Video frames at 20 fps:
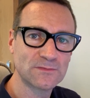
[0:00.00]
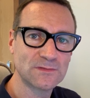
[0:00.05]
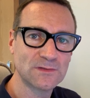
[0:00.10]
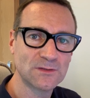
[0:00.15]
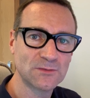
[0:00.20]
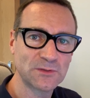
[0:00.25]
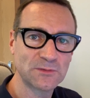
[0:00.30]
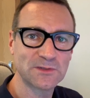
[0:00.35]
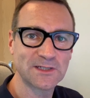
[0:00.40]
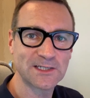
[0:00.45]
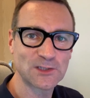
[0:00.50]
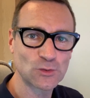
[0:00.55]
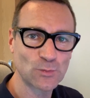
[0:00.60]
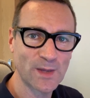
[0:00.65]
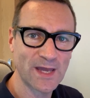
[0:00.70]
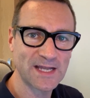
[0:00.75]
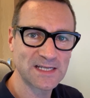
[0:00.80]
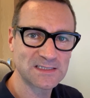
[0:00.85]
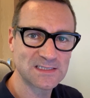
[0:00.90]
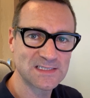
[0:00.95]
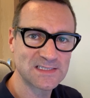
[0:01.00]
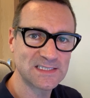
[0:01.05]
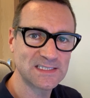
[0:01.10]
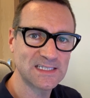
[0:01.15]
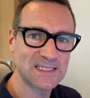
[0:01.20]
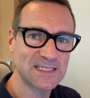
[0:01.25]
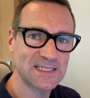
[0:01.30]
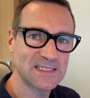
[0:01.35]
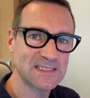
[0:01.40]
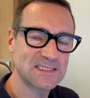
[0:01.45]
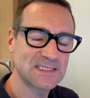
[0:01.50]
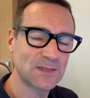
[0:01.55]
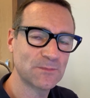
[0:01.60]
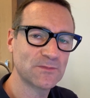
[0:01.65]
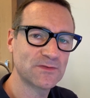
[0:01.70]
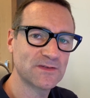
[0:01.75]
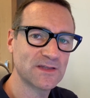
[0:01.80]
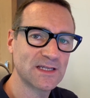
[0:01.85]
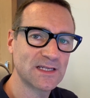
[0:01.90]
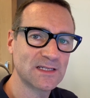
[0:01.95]
and we would expect to see
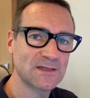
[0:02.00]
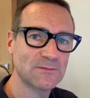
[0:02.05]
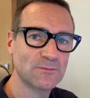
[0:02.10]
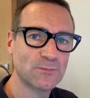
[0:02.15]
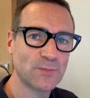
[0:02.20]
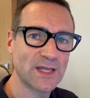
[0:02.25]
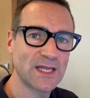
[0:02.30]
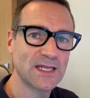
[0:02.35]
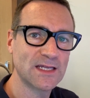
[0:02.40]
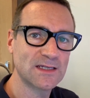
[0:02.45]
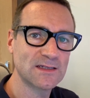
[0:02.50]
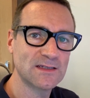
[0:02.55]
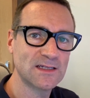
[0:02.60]
something big